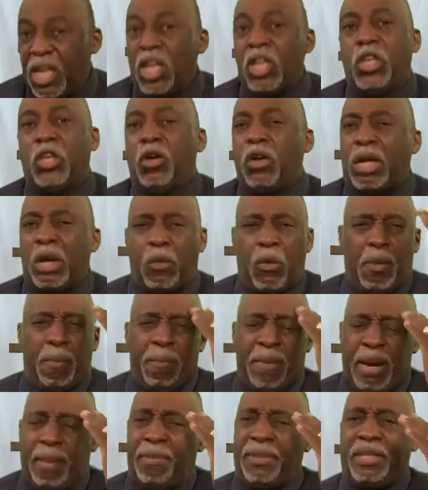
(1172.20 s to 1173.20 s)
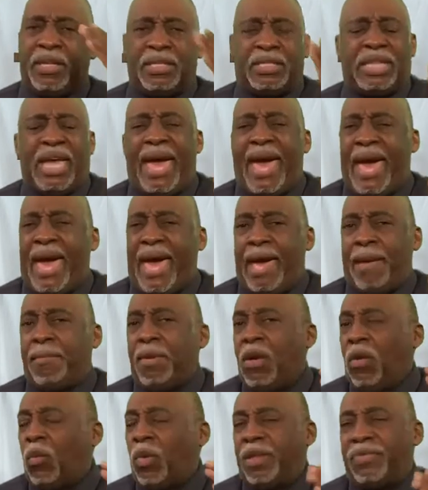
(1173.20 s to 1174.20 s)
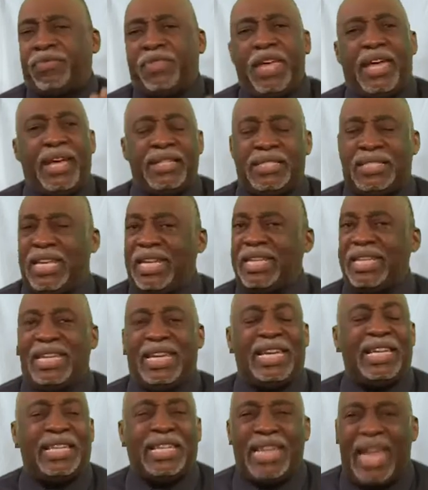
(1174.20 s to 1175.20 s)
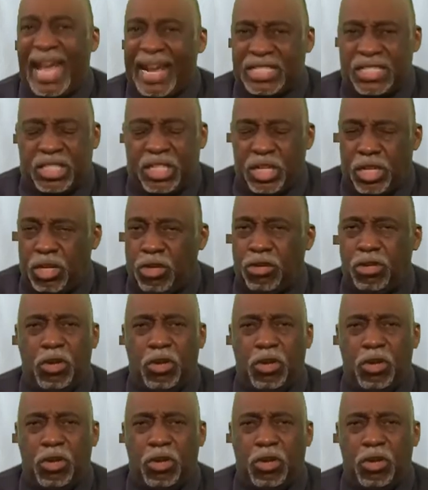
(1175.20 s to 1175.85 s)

You can remember the time when things didn't get next to you.